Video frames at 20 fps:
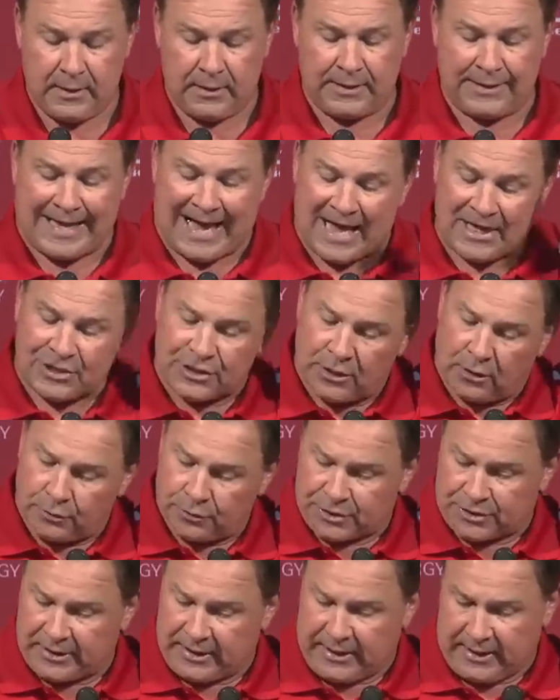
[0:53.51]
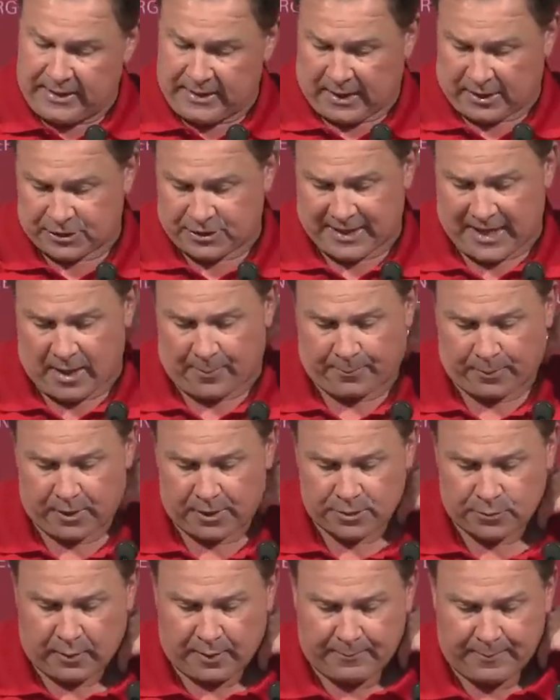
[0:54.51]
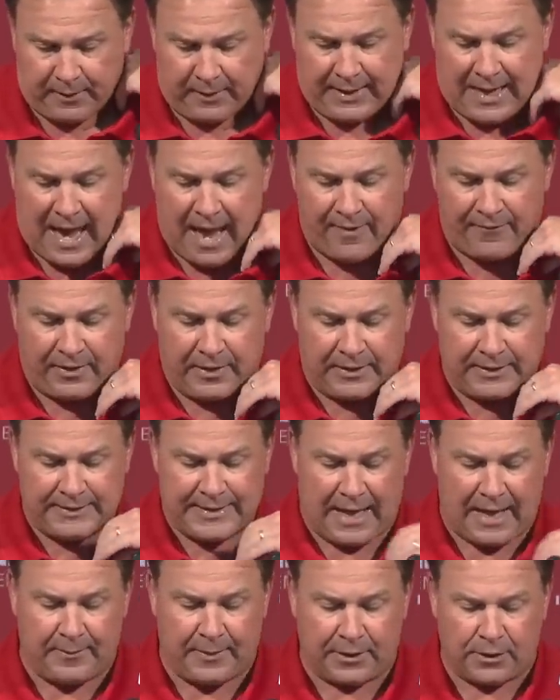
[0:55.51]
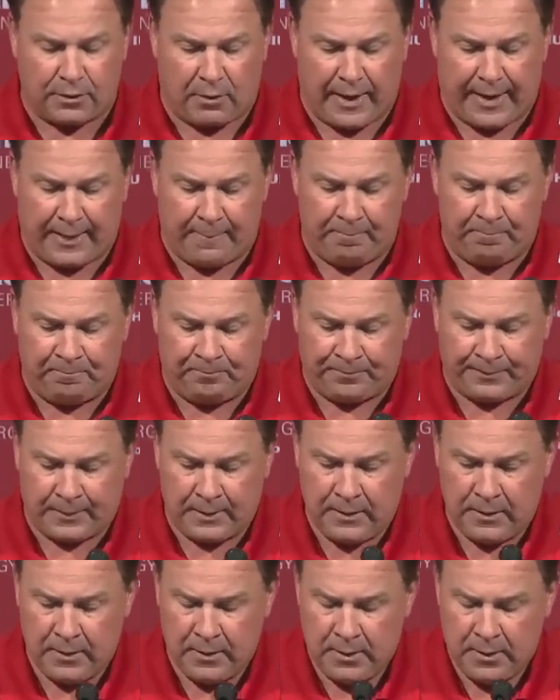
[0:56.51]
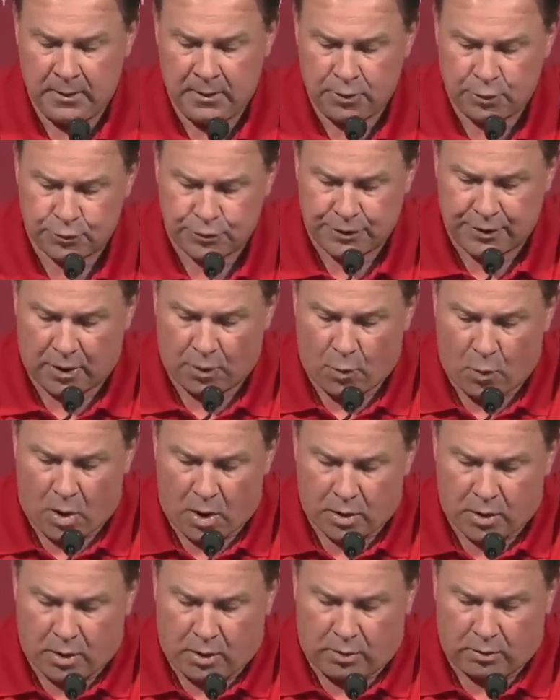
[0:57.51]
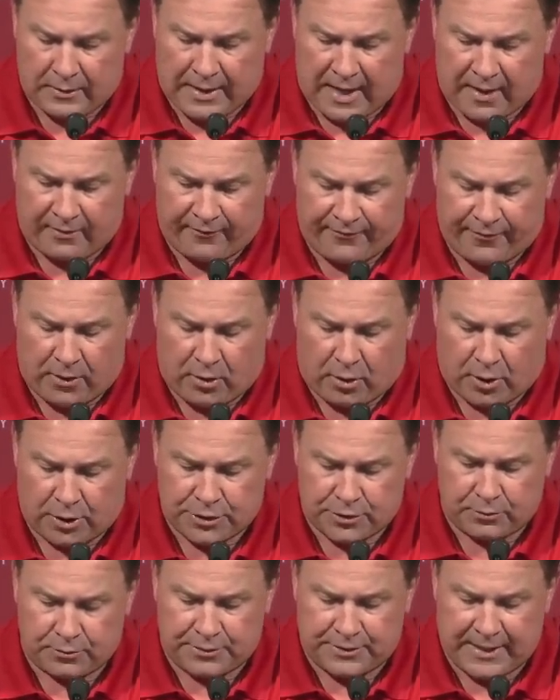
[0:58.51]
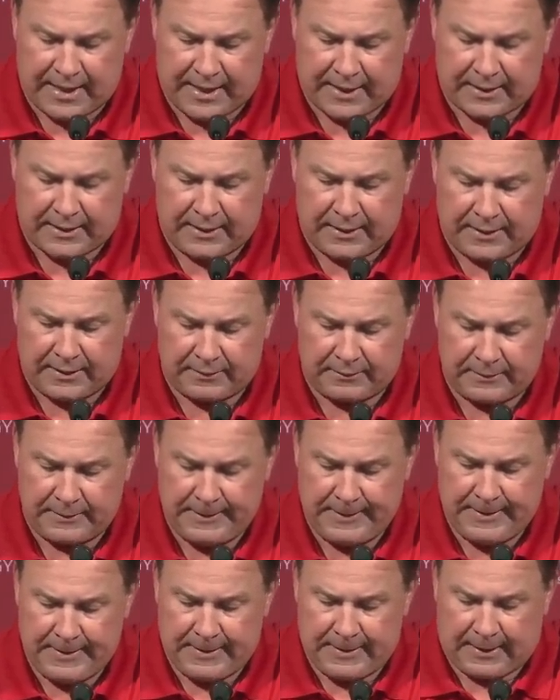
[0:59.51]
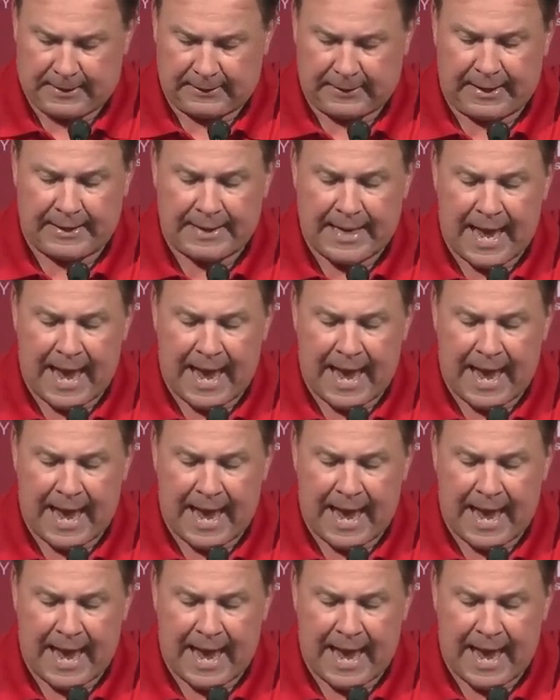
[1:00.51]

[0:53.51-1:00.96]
The guys you don't see, our scout players week, Billy Ivan and Damon Graham, there's a young walk on out of uh, Arsenal Tech, uh, a late